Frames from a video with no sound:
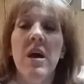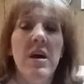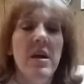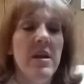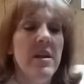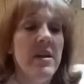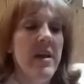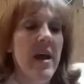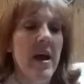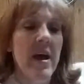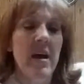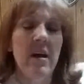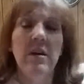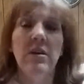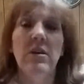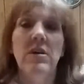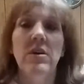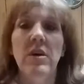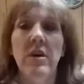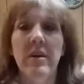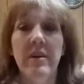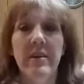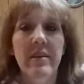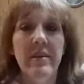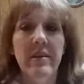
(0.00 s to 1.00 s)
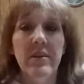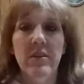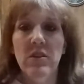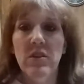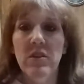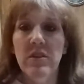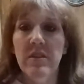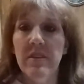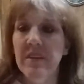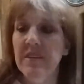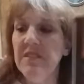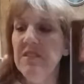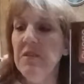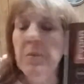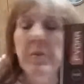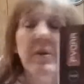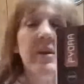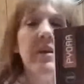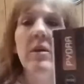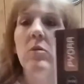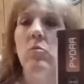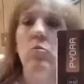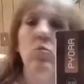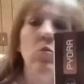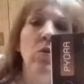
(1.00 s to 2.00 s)
Now, these have
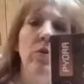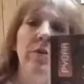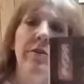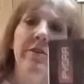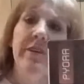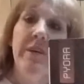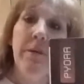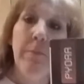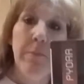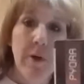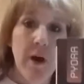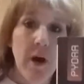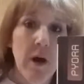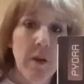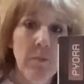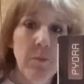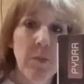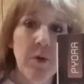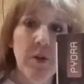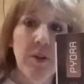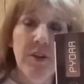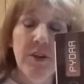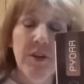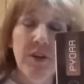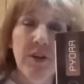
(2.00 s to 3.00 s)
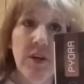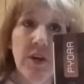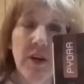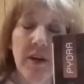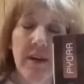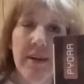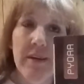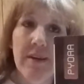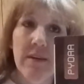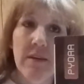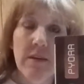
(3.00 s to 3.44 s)
become really popular.